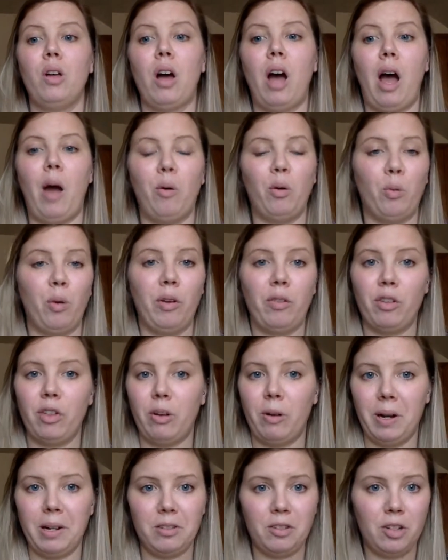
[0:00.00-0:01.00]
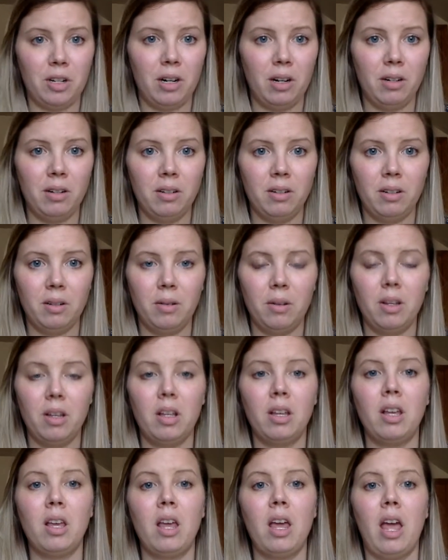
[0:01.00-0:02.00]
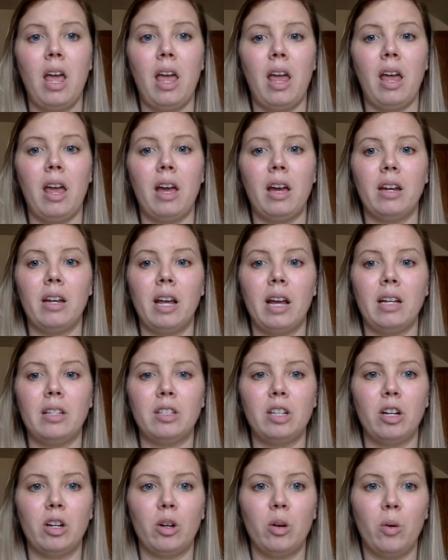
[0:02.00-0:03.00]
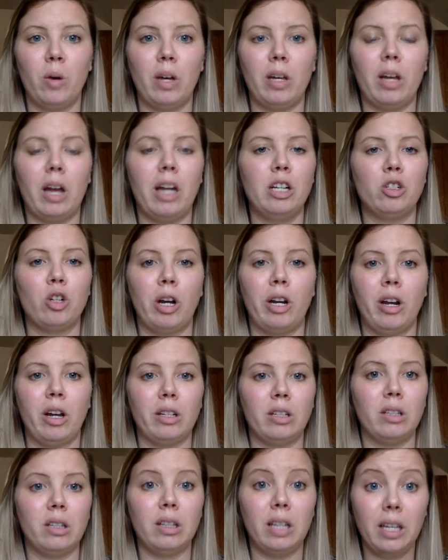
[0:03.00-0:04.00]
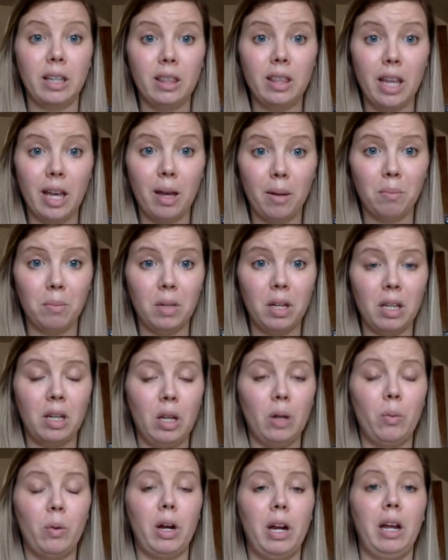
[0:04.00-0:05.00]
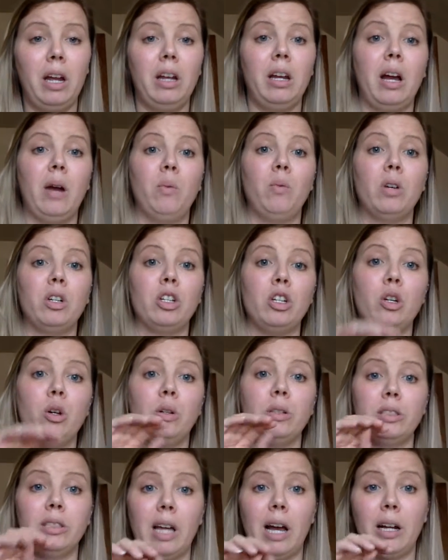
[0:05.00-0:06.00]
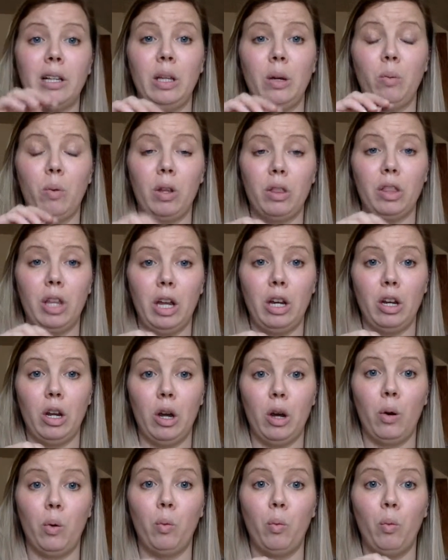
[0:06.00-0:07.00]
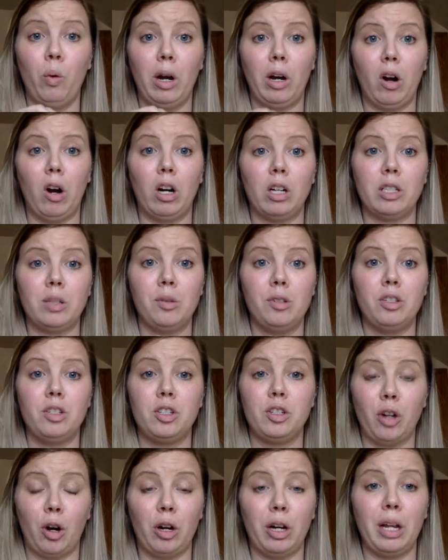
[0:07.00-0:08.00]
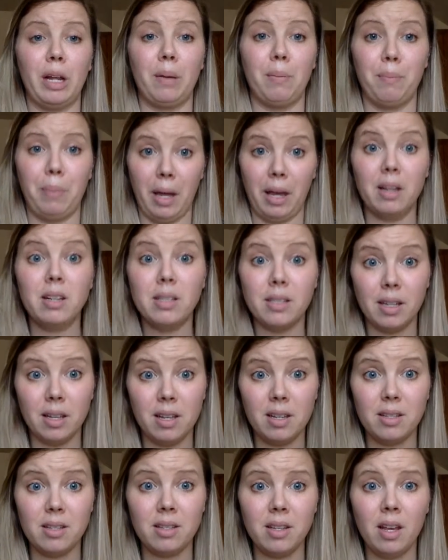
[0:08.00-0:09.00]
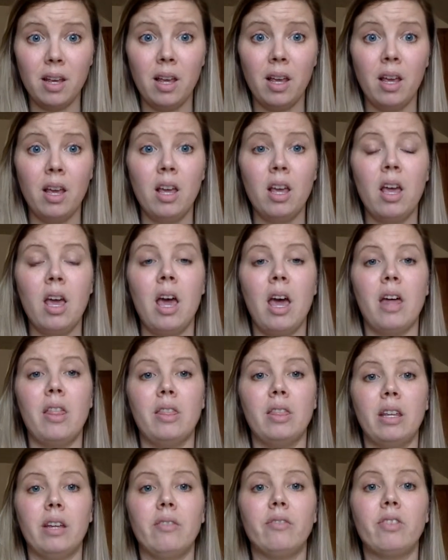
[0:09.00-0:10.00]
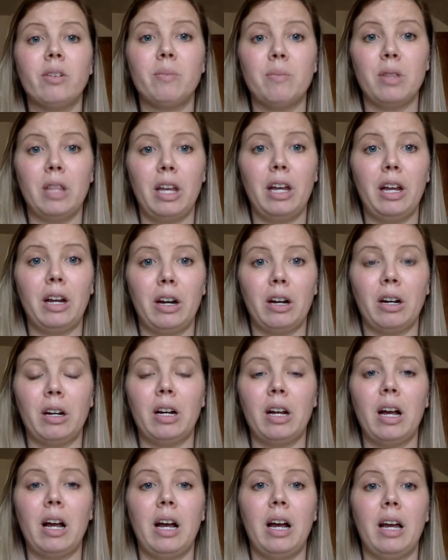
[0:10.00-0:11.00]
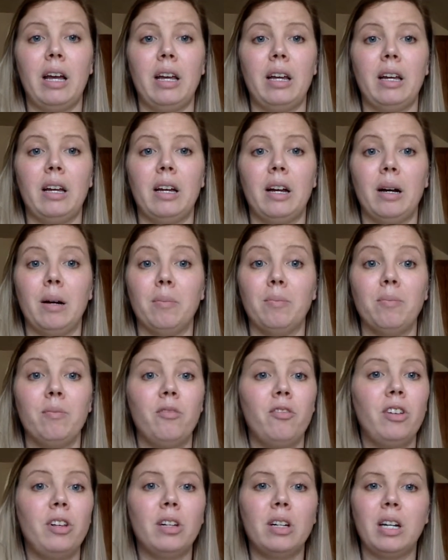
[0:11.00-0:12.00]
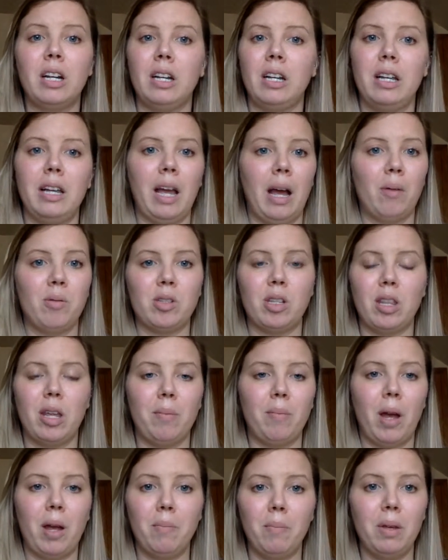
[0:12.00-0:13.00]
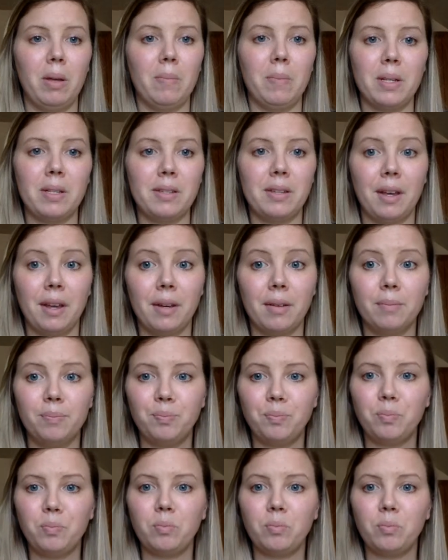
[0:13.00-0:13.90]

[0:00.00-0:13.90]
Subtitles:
I would wait for their answer. And as they're going, I try not to lead them anyway. I want to know exactly what they know, where our starting base is. And then from there, I fill in any gaps that they might be missing.